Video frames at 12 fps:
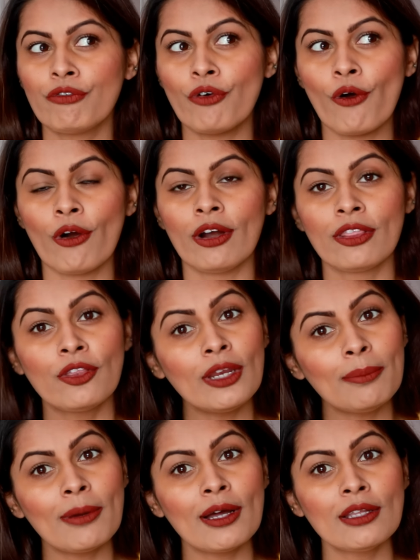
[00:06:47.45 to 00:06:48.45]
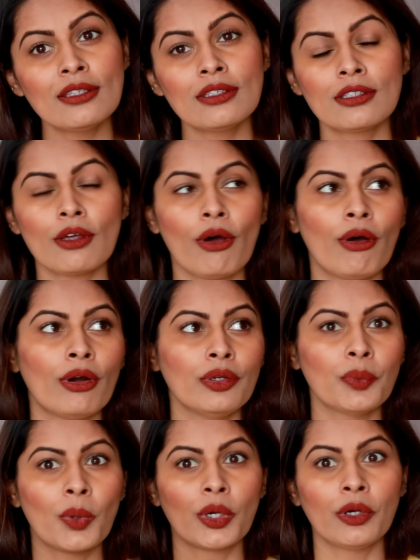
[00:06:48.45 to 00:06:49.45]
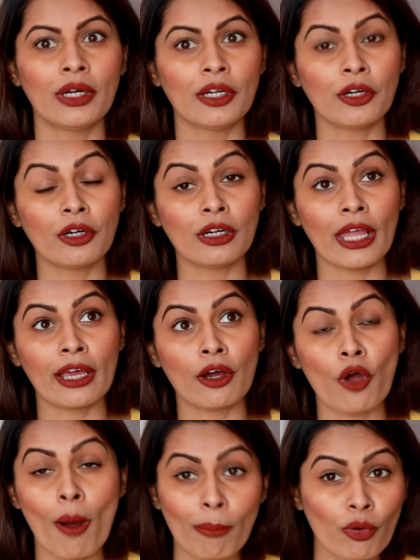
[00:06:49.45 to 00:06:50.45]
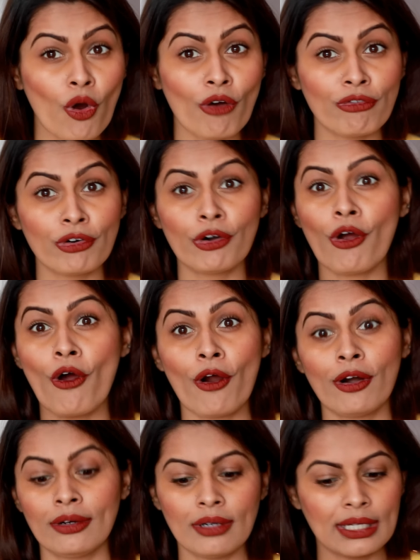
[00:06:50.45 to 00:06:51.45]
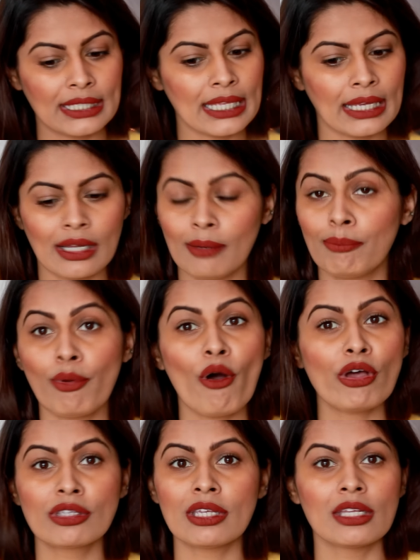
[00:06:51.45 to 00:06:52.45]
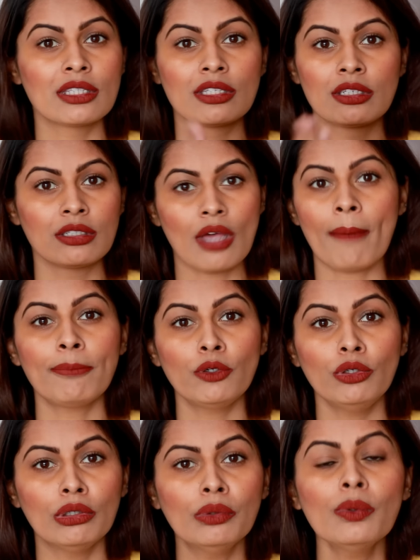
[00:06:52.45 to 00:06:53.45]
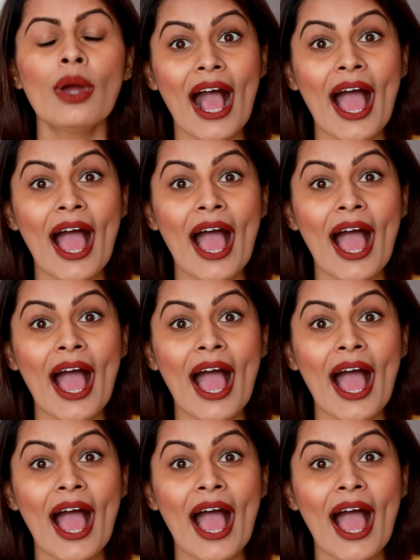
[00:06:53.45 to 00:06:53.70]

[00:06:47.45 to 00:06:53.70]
for three months or you wanted it like a combo offer or a single box it's up to you